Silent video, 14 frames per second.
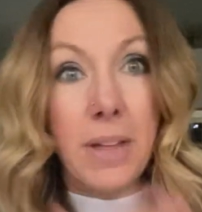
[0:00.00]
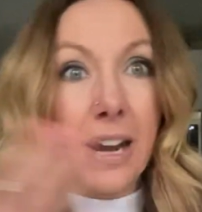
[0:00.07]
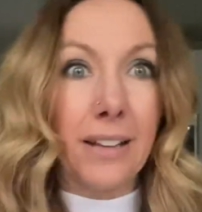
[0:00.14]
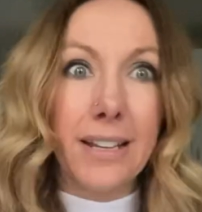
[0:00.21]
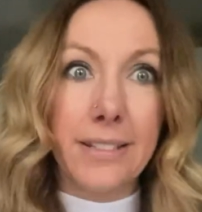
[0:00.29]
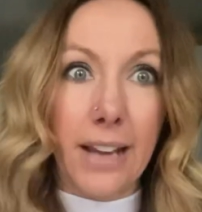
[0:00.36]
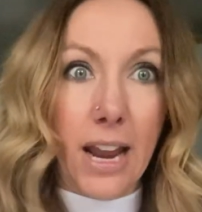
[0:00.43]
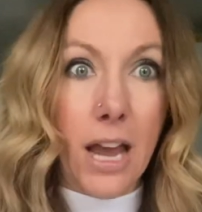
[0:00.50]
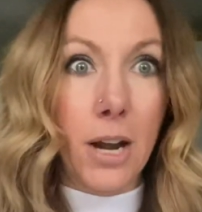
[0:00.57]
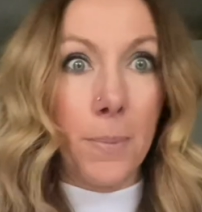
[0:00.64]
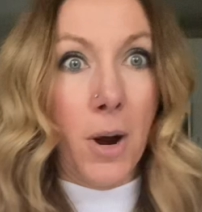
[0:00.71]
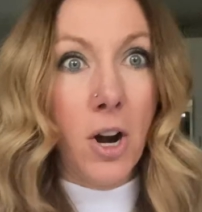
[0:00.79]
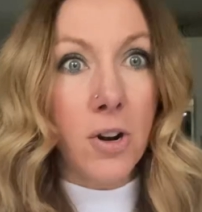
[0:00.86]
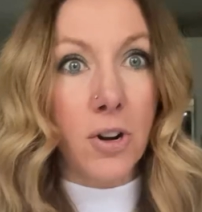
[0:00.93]
then at least I had a
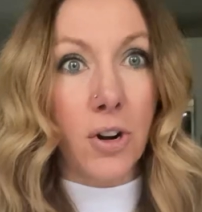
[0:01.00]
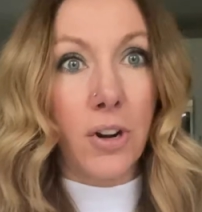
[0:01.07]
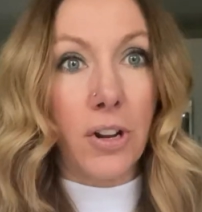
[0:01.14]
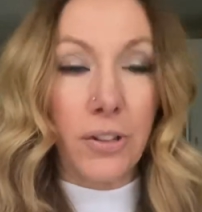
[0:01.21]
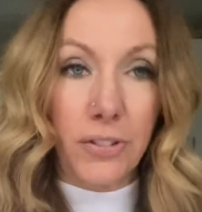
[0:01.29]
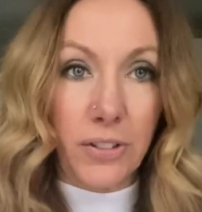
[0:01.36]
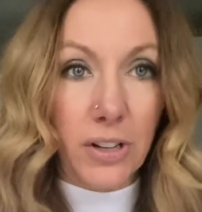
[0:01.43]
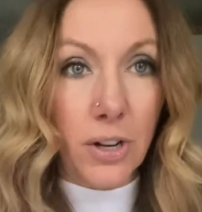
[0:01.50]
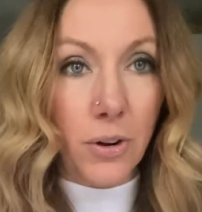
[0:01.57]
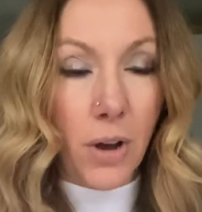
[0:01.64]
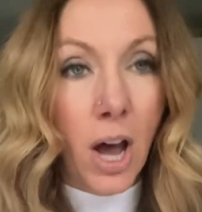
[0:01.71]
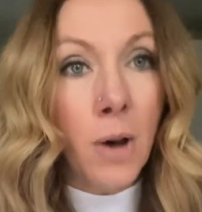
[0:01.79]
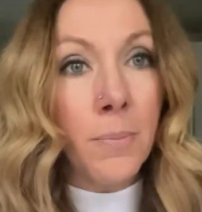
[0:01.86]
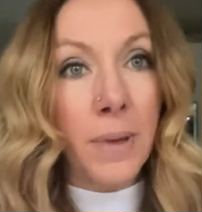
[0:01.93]
partner to, you know,
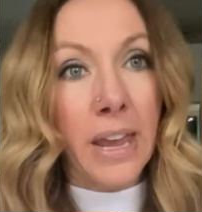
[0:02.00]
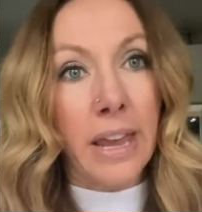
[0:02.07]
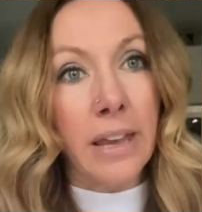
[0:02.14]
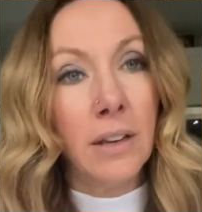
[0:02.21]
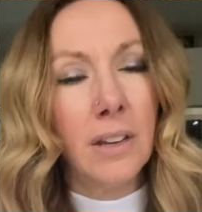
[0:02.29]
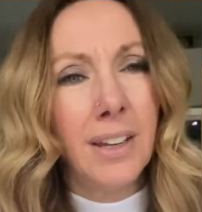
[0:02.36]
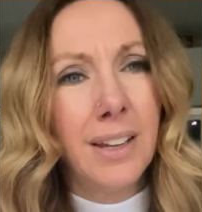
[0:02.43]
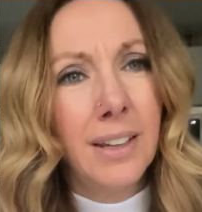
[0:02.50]
help me.